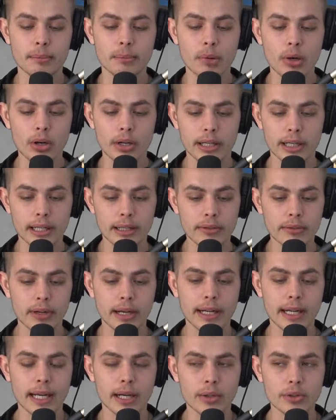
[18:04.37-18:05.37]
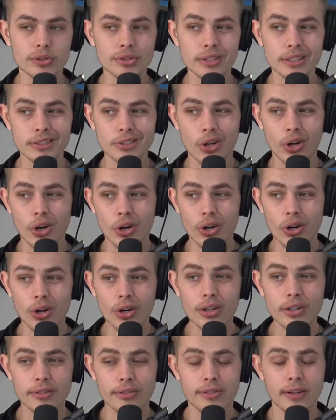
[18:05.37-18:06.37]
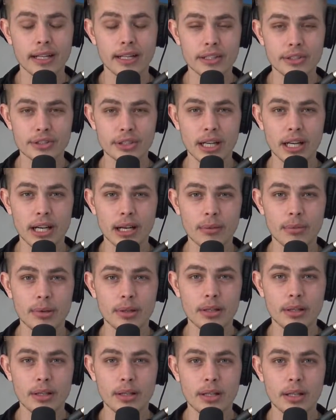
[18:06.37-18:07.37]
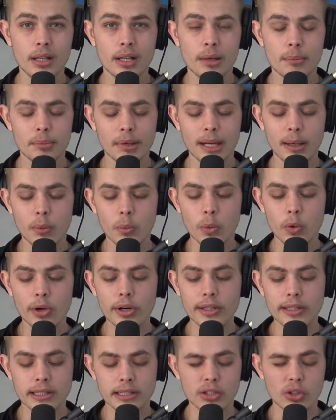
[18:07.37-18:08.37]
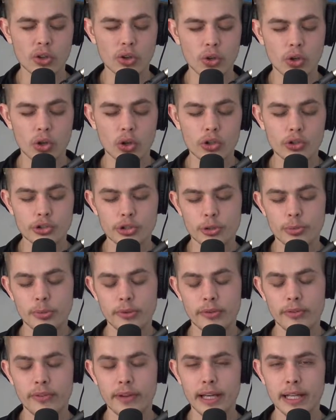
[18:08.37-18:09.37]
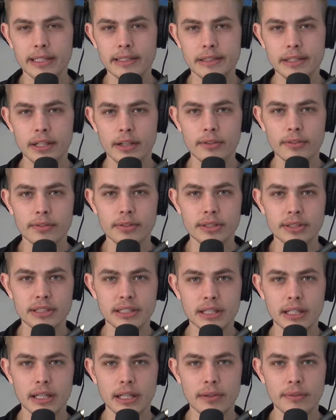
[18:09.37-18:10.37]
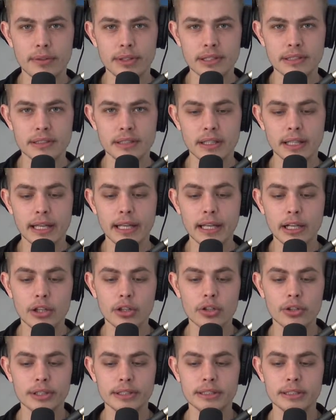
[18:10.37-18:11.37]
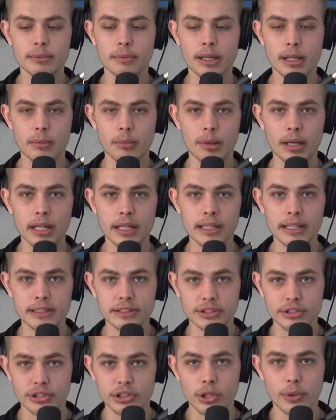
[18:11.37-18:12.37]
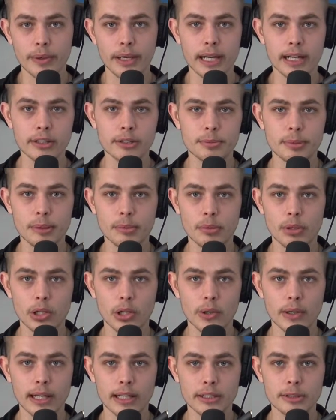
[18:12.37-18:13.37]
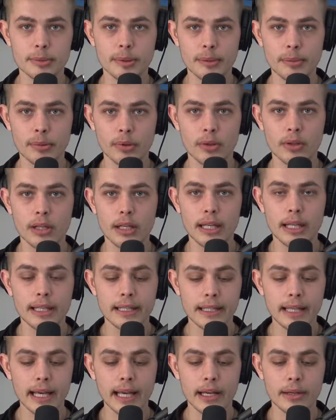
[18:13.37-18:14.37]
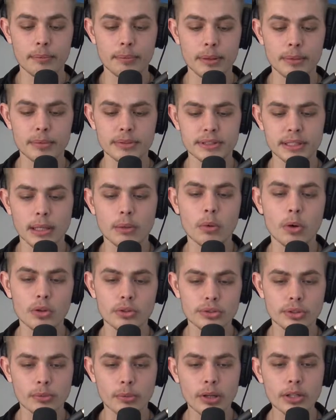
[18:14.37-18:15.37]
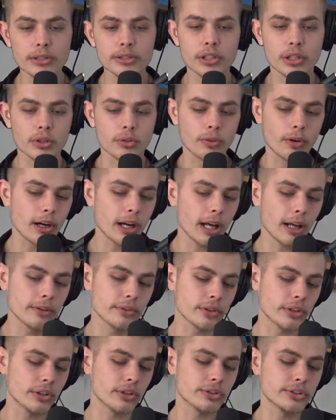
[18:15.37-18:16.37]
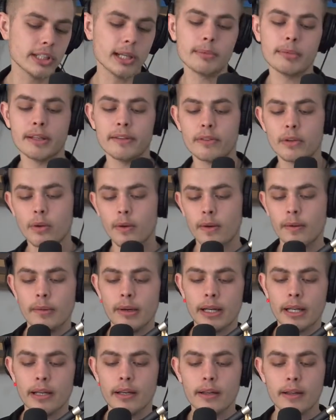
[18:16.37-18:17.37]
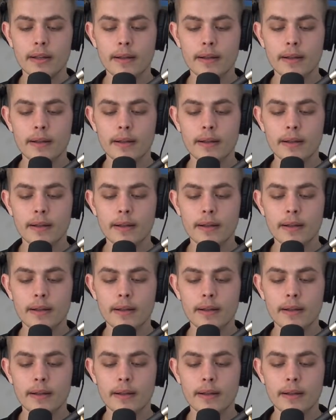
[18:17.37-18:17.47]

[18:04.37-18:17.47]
market right now is it's hard to find a job but I worry that the long term effects of this of this increased amount of money that's just going out to people and going out to people. Yeah, people say, well, the money's going to run out. They're going to stop giving away money.